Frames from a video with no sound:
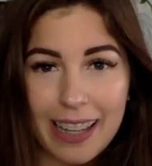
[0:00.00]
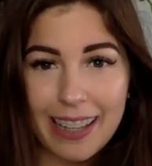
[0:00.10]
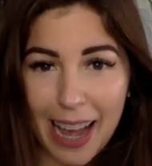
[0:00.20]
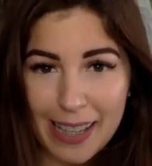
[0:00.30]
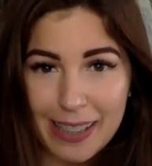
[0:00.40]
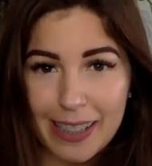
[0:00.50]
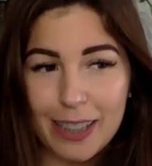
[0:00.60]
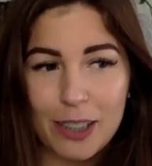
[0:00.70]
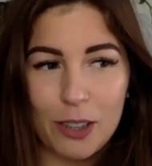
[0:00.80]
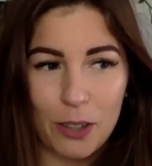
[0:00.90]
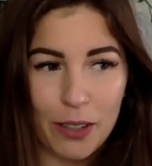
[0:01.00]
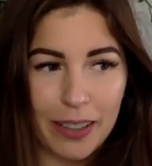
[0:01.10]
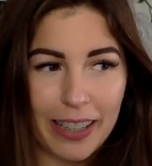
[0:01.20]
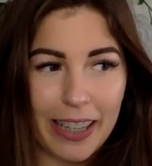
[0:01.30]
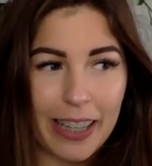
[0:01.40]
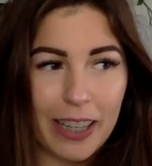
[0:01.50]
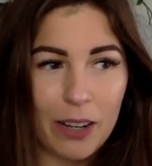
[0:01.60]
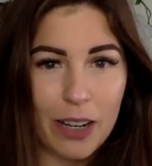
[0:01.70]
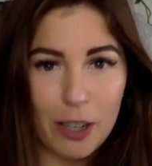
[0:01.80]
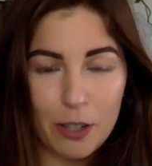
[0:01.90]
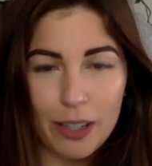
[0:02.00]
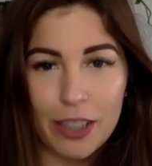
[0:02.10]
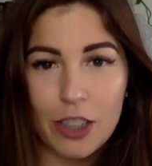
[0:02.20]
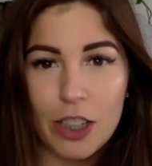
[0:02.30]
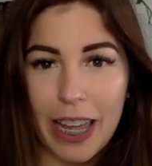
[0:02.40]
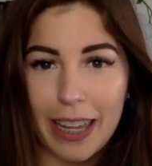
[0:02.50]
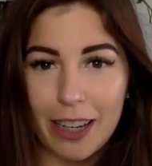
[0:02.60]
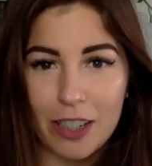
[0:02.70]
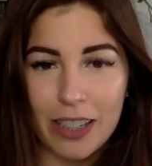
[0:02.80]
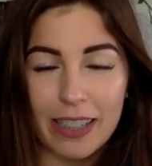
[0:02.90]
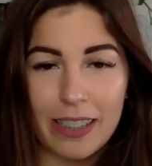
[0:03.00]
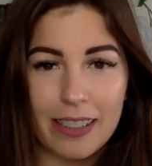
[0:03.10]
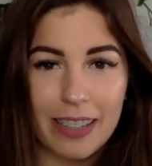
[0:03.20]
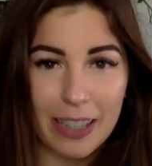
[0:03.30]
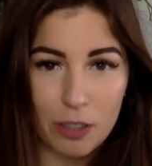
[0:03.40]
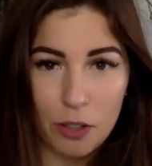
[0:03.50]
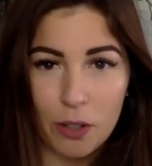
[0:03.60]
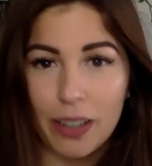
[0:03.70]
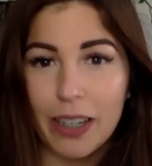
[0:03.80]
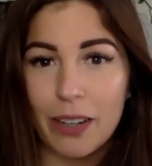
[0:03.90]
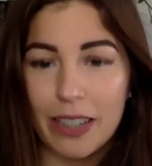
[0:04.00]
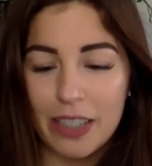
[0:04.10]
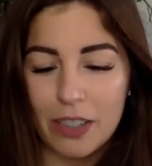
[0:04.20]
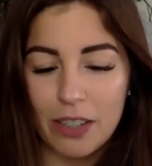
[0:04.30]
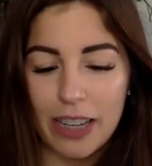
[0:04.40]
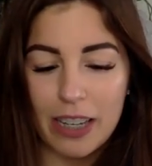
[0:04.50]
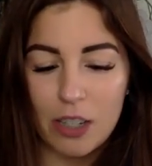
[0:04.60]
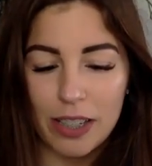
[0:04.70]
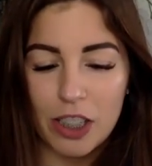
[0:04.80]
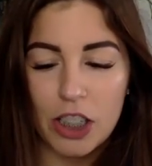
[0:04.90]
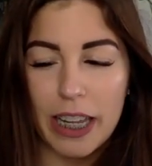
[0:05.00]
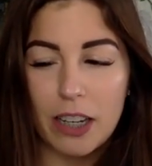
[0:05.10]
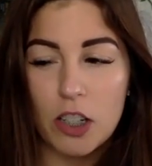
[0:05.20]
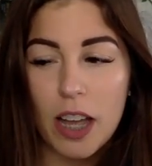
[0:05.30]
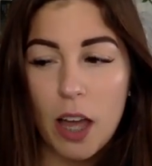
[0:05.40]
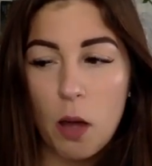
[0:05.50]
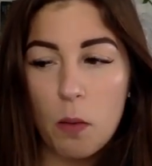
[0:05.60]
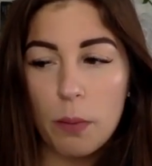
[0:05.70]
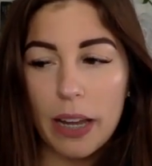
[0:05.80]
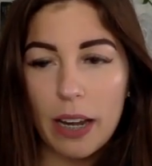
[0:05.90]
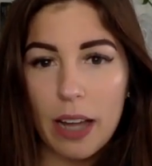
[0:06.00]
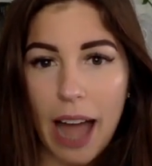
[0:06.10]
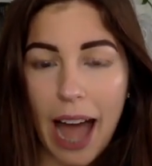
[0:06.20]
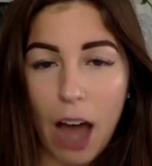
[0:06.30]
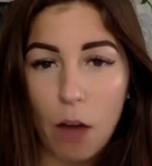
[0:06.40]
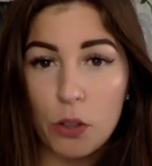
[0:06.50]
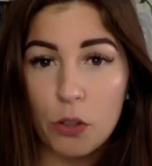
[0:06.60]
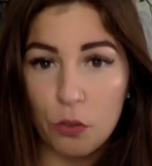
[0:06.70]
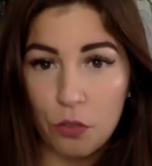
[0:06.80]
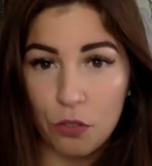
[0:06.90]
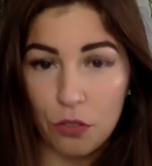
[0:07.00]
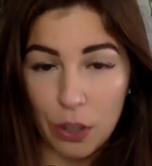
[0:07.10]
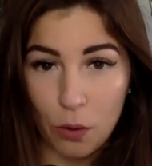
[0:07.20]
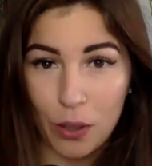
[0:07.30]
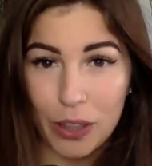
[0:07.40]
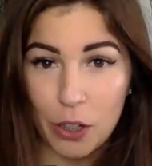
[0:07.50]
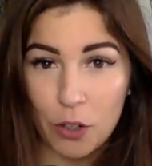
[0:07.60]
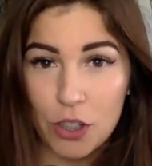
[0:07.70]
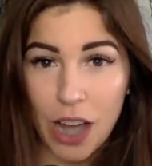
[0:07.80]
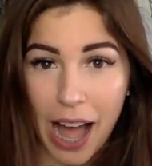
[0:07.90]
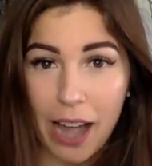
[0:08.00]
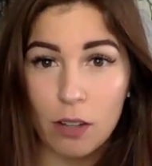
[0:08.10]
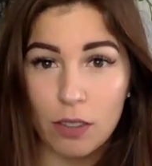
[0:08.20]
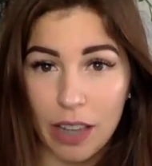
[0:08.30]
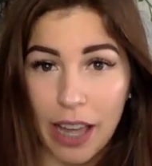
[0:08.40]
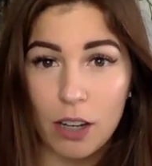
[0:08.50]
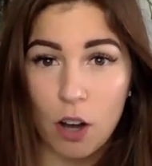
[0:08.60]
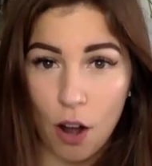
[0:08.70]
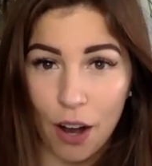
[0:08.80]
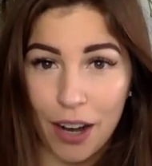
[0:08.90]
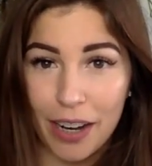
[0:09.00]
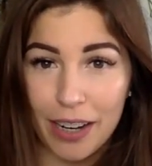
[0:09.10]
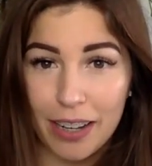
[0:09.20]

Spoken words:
Yes, externally your interests change and internally your interests change, but how you feel, your childlike heart